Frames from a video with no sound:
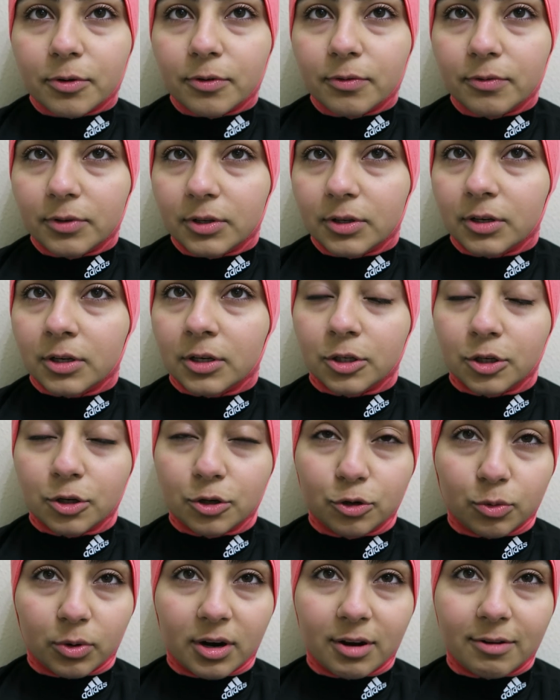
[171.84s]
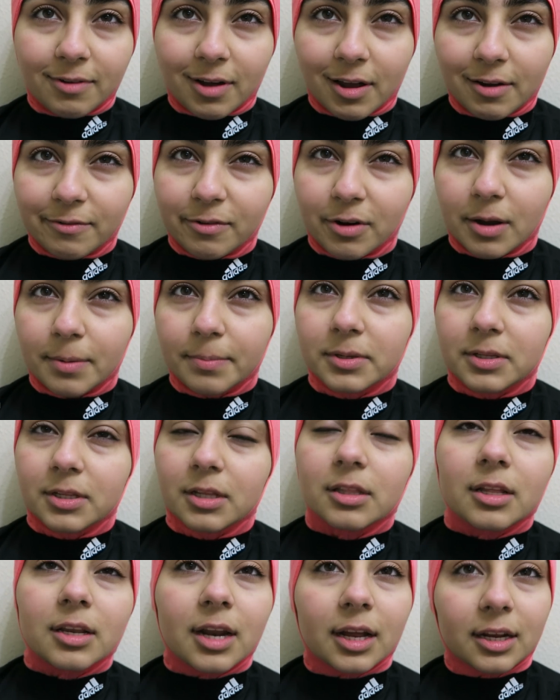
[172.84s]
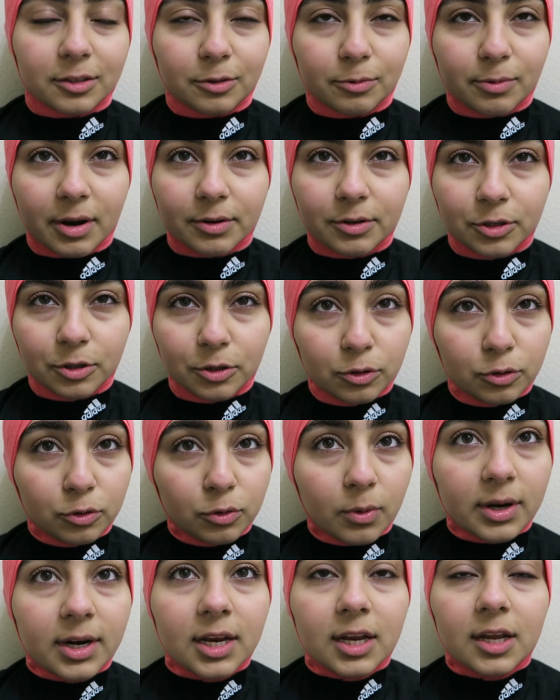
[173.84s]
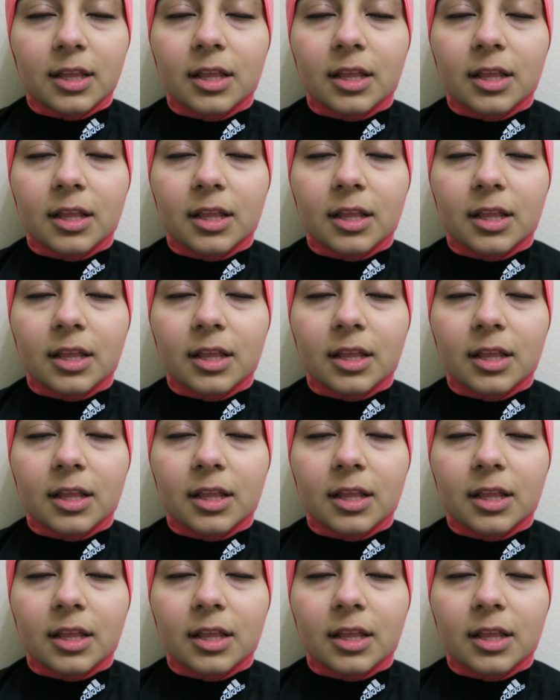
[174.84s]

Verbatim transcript: moves, do 25 reps, then the next round you do 20,